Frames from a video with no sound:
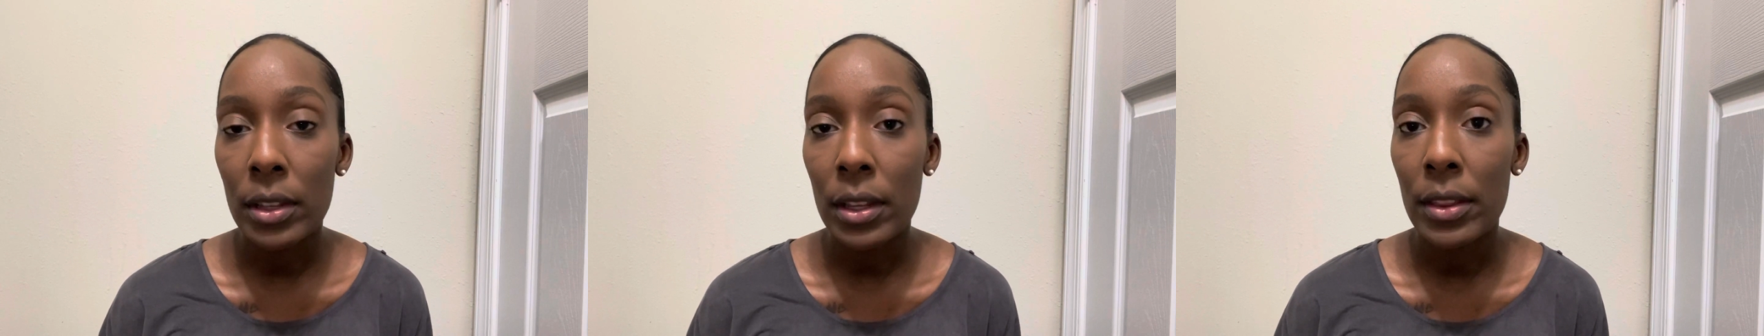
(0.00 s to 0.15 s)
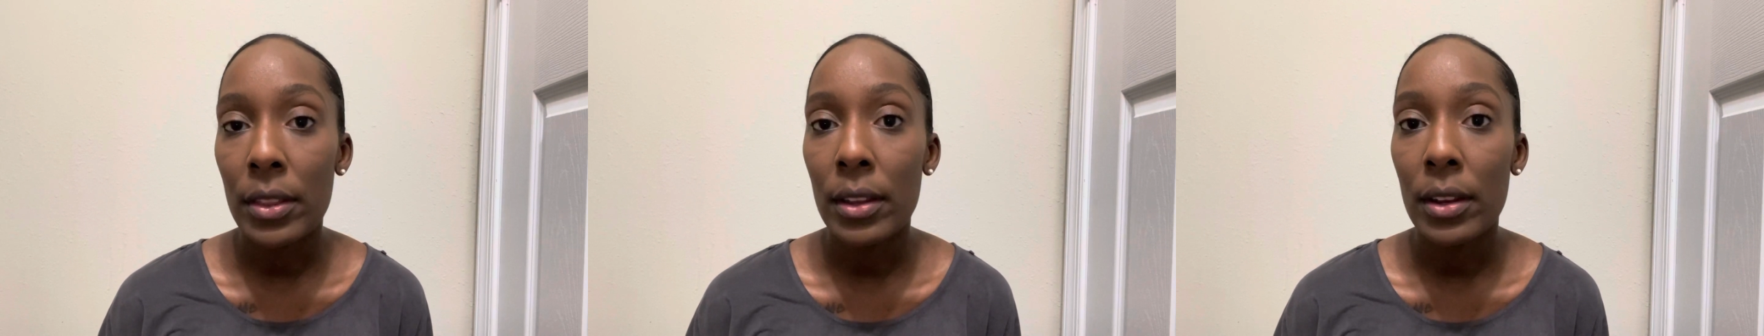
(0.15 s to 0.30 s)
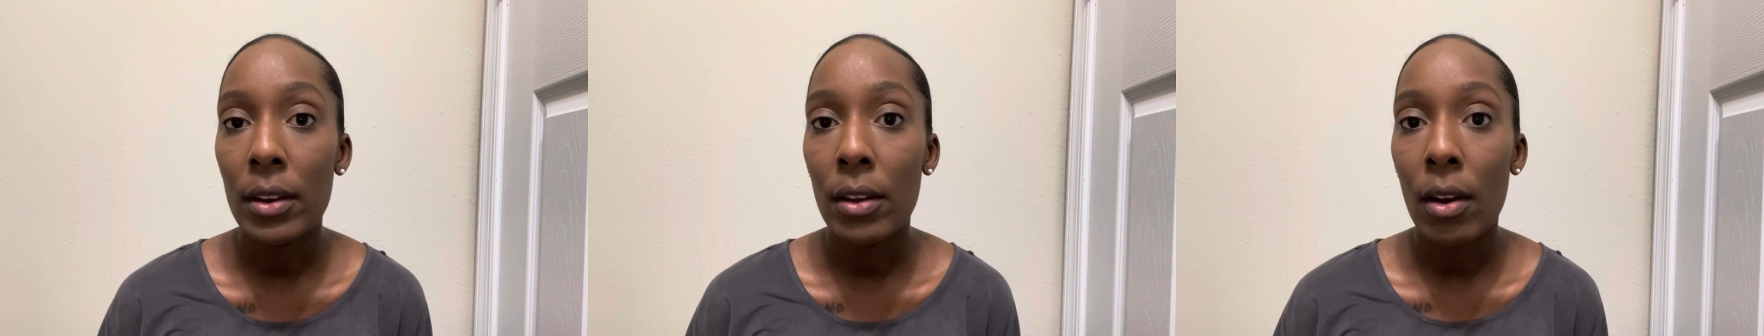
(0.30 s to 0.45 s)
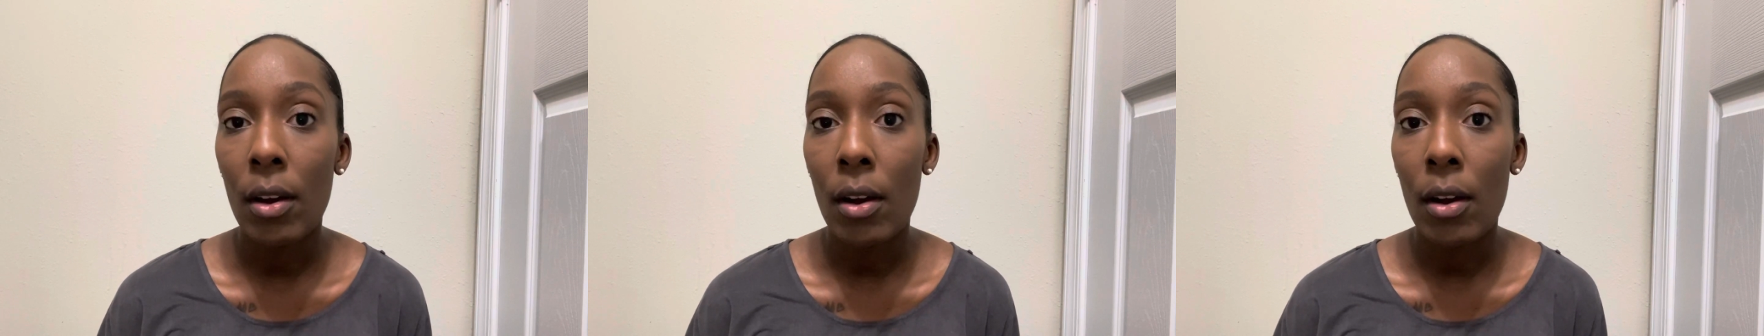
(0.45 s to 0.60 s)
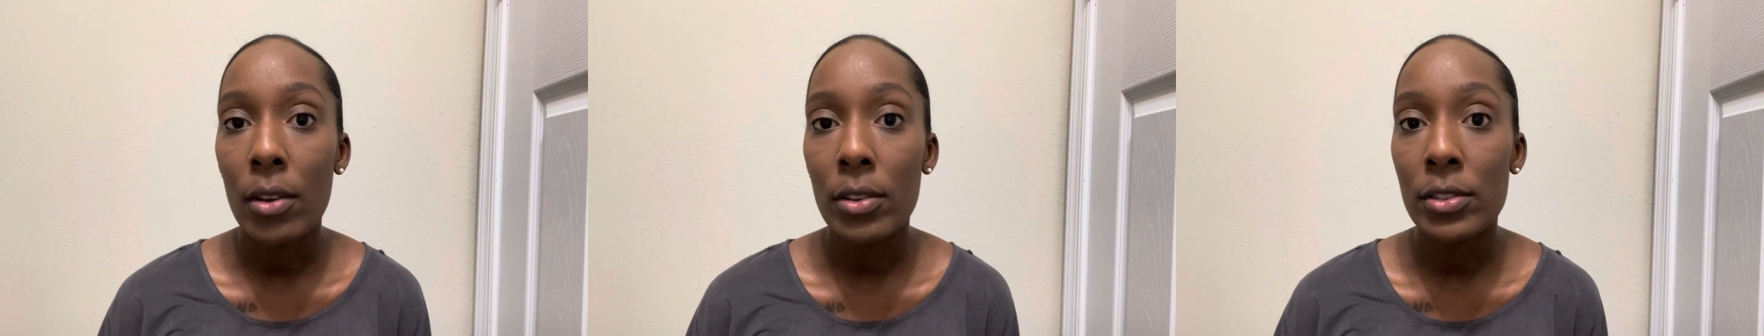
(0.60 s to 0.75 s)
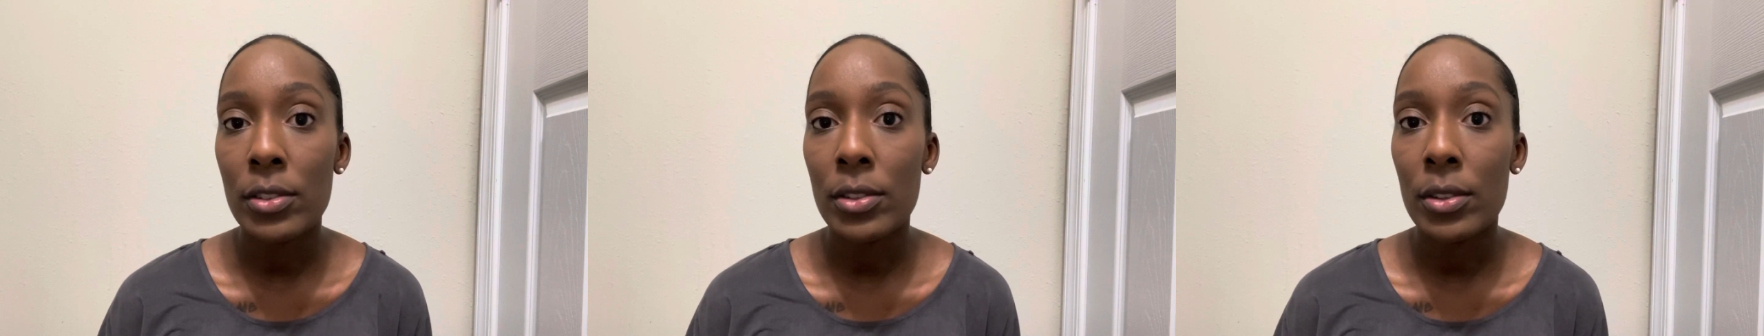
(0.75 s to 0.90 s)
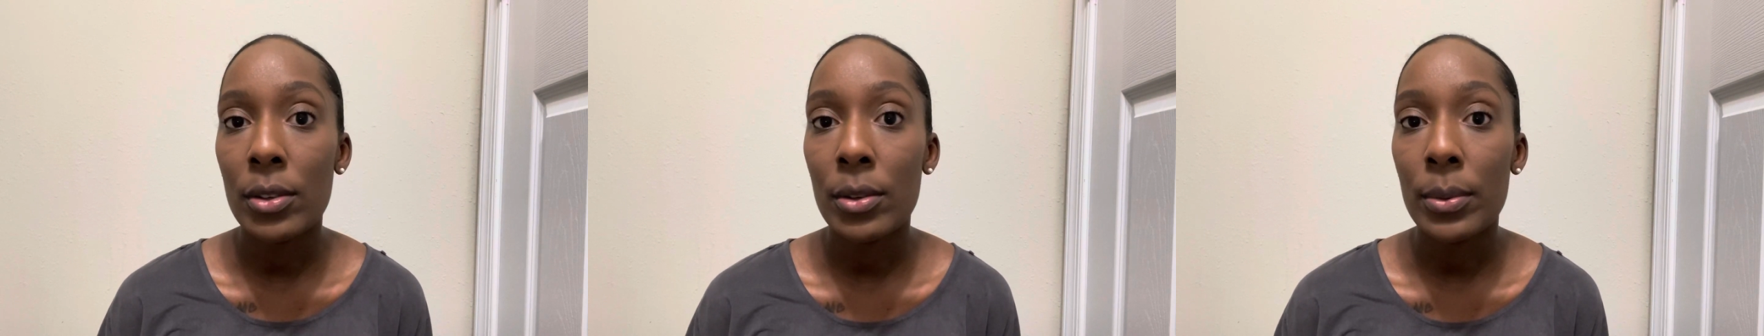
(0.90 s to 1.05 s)
and then
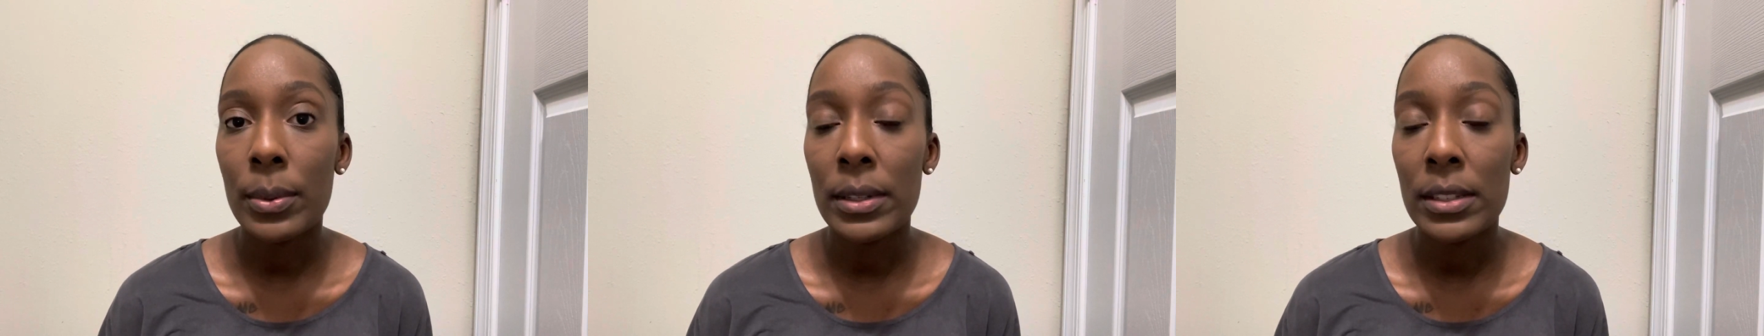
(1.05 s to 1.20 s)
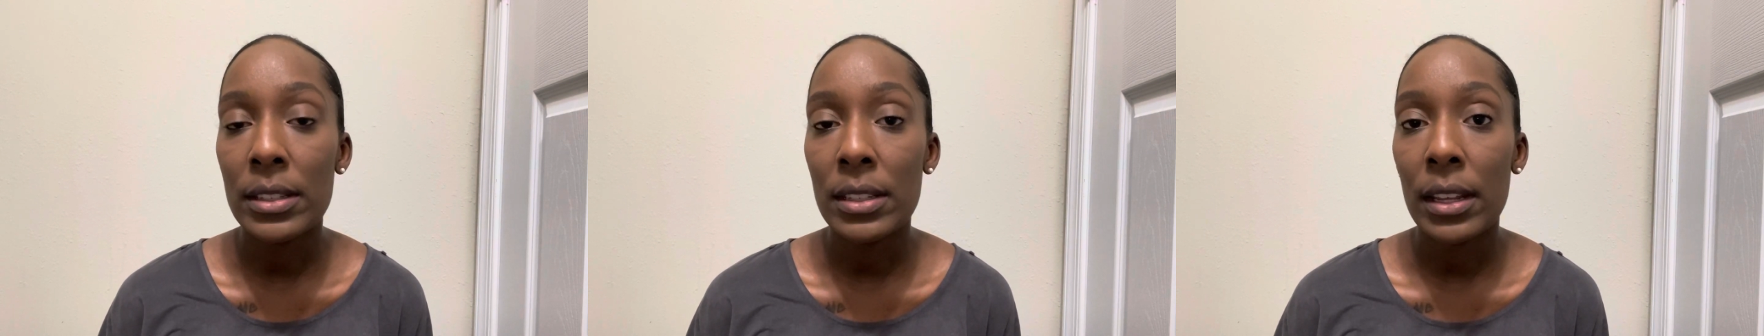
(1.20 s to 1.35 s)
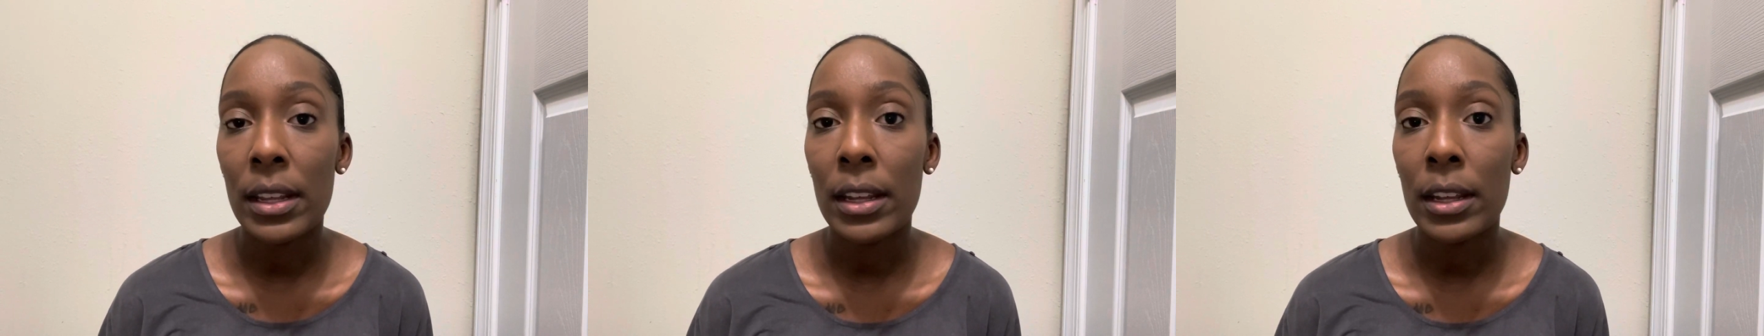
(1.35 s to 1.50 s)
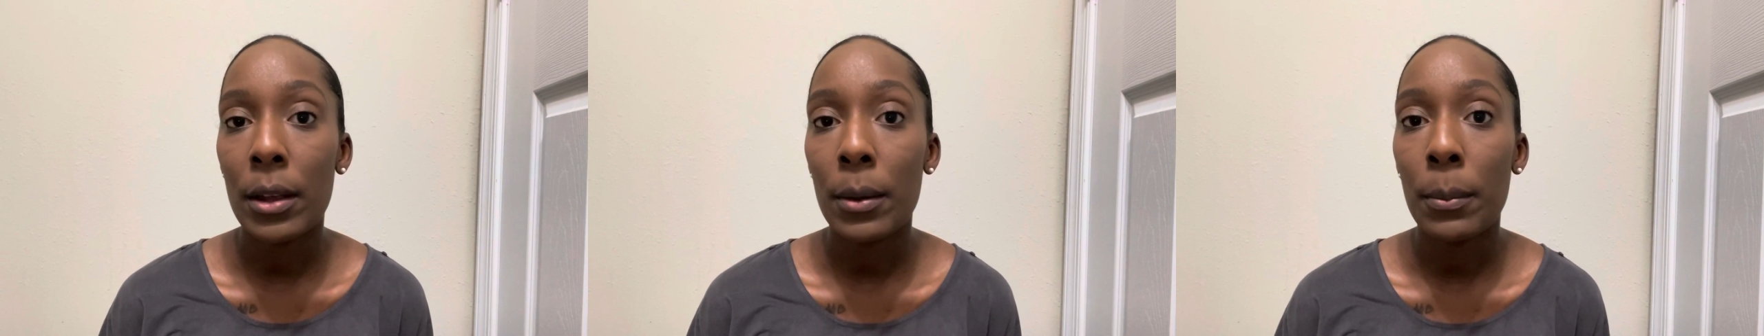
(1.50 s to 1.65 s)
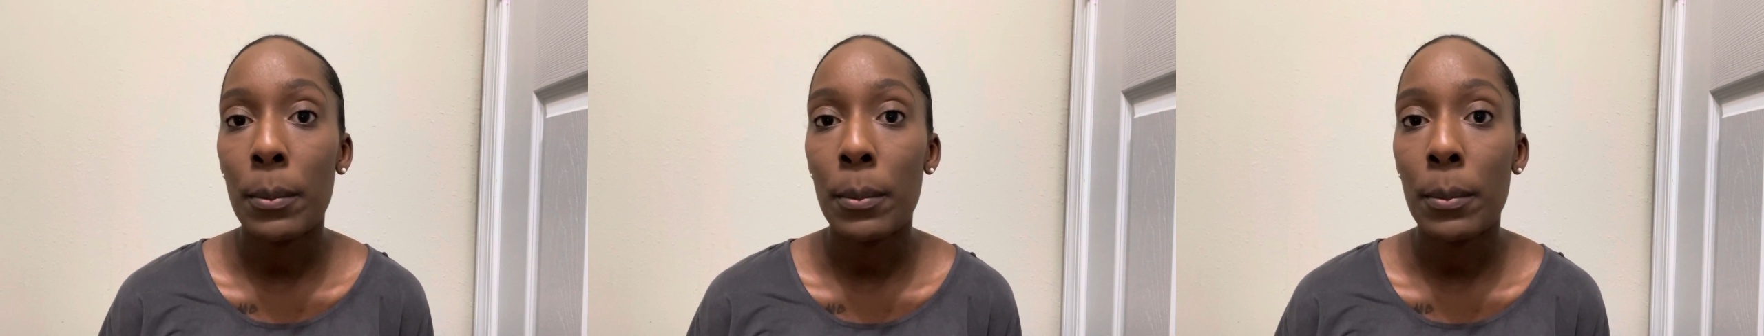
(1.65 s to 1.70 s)
also we take